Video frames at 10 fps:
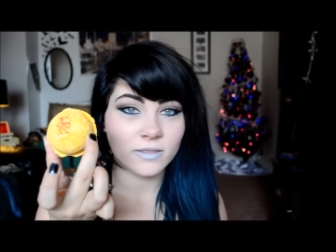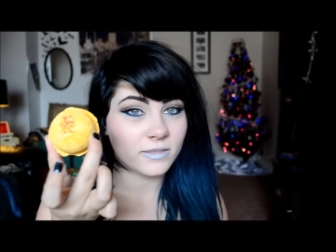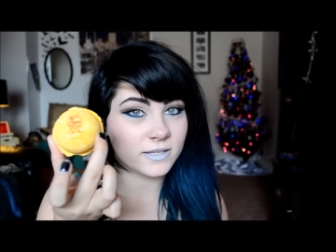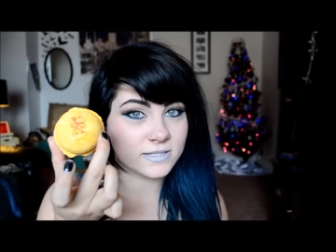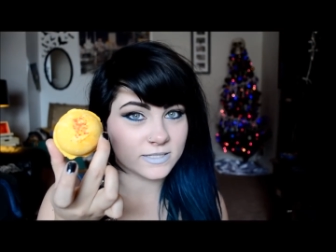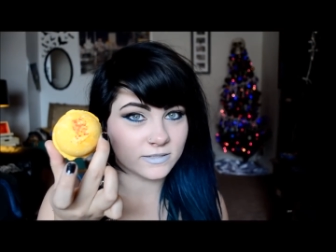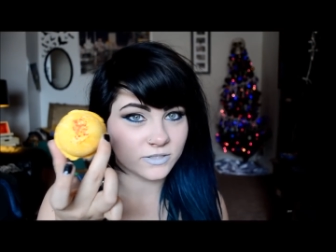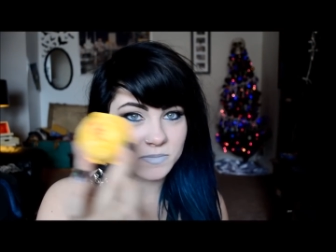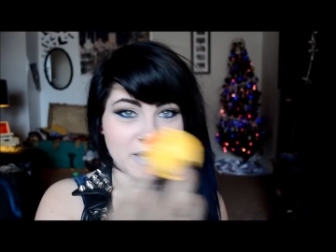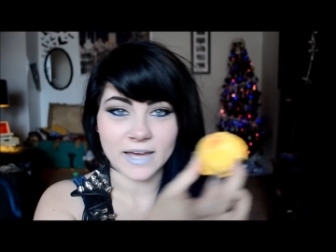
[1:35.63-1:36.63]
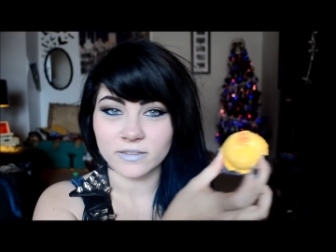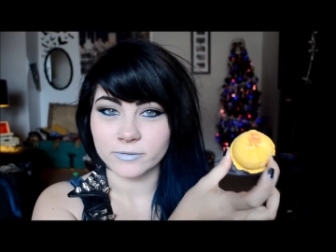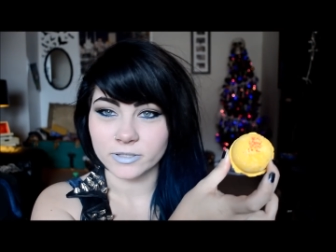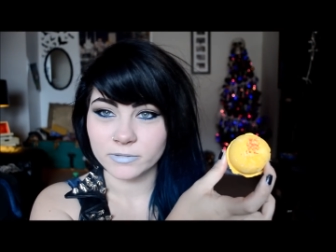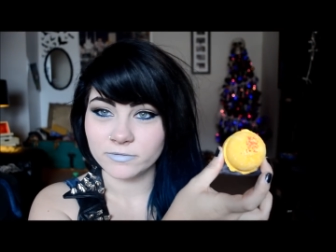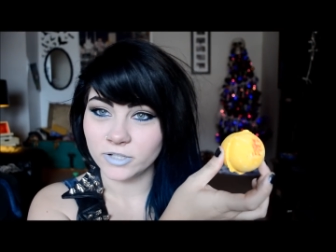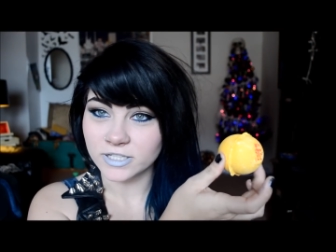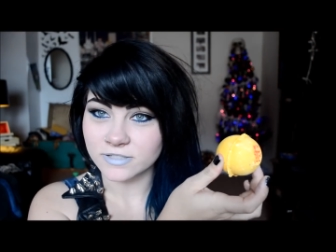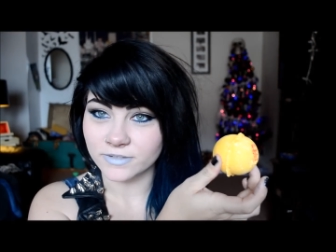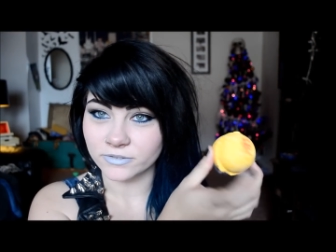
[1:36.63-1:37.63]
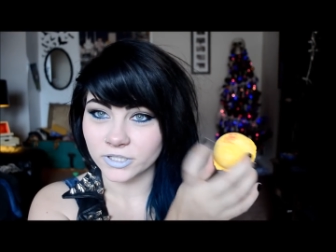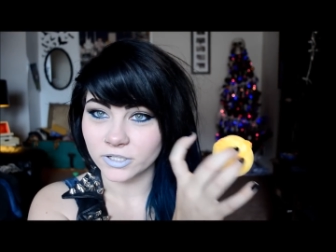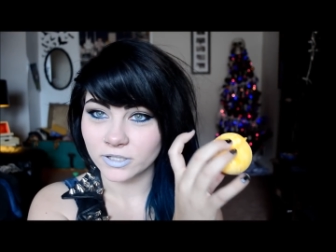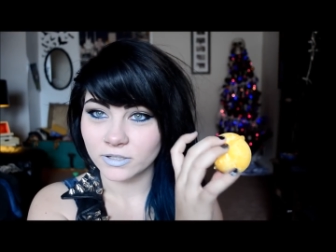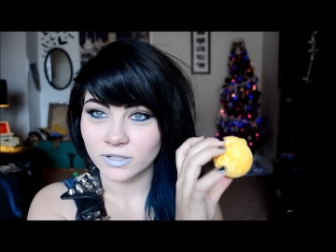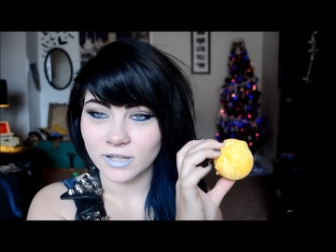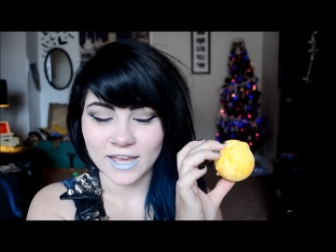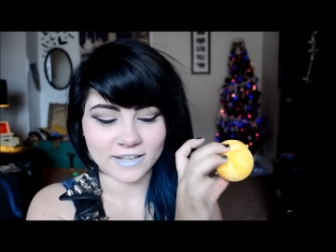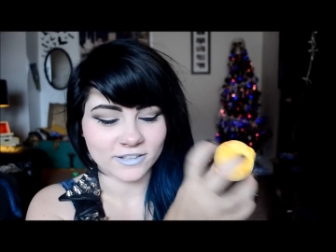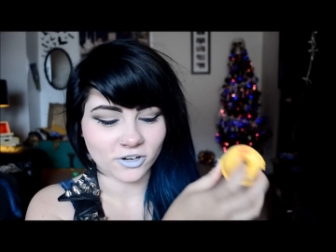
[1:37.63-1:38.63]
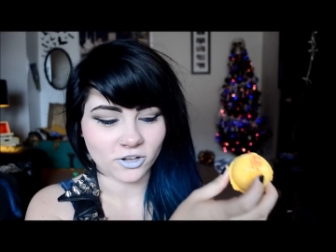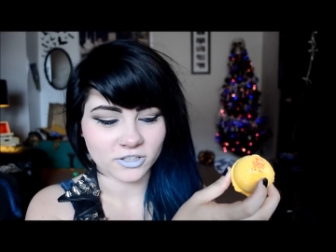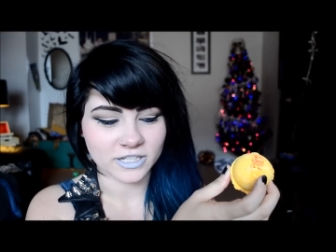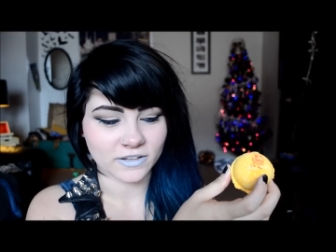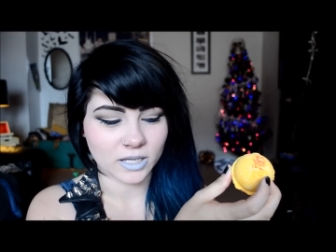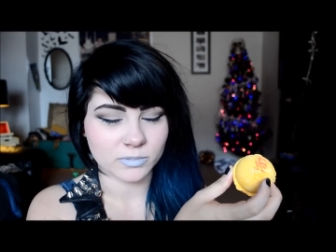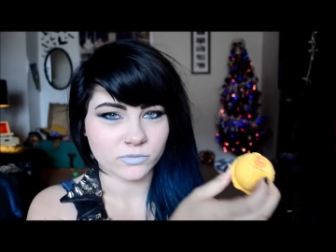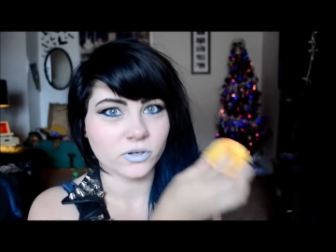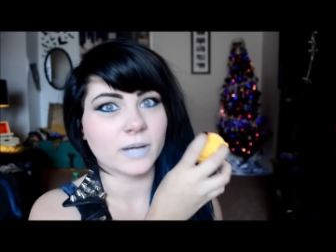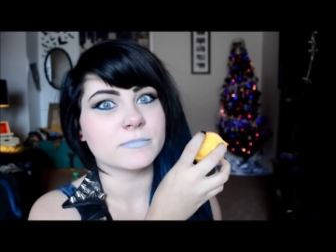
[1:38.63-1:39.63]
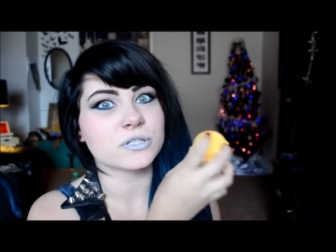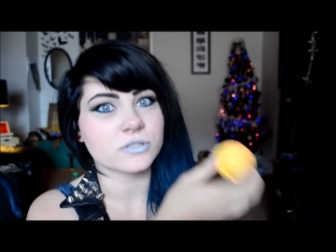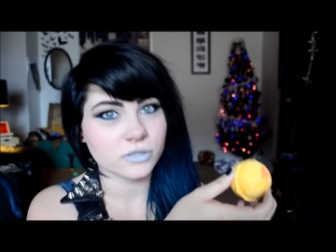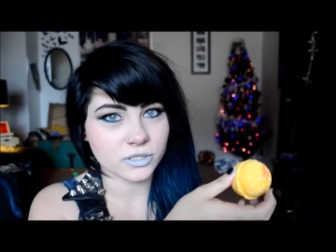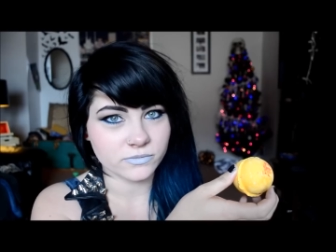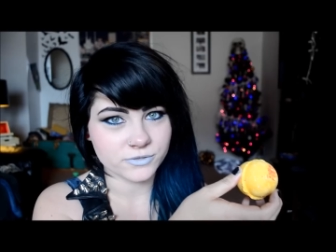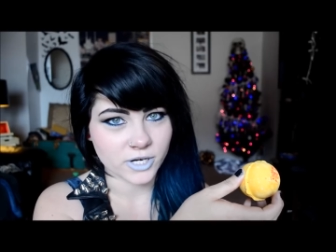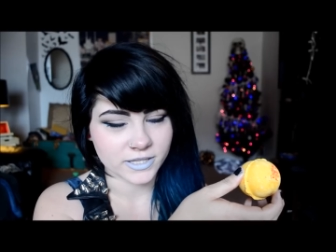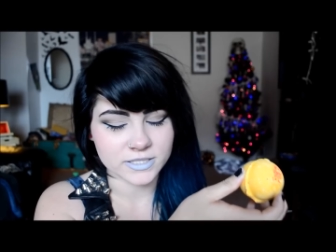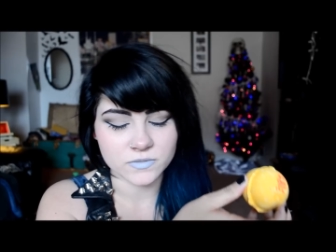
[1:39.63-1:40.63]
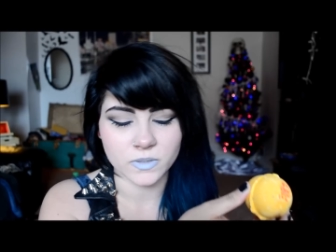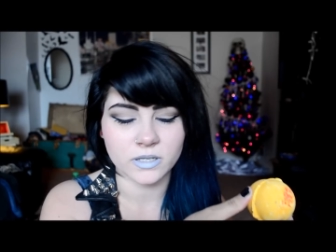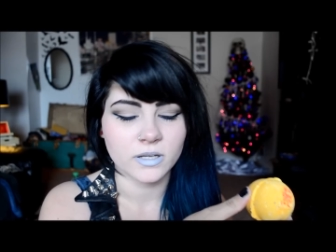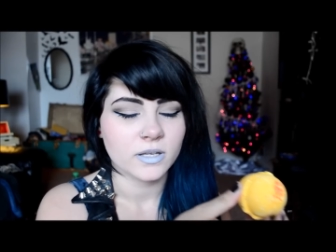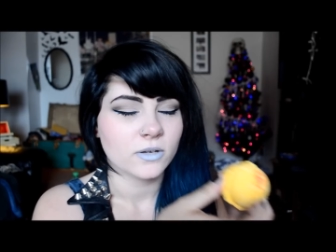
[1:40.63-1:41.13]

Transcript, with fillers: the Cinders Bath Bomb. If you guys have ever had their holiday line before, I'm sure you've tried this one,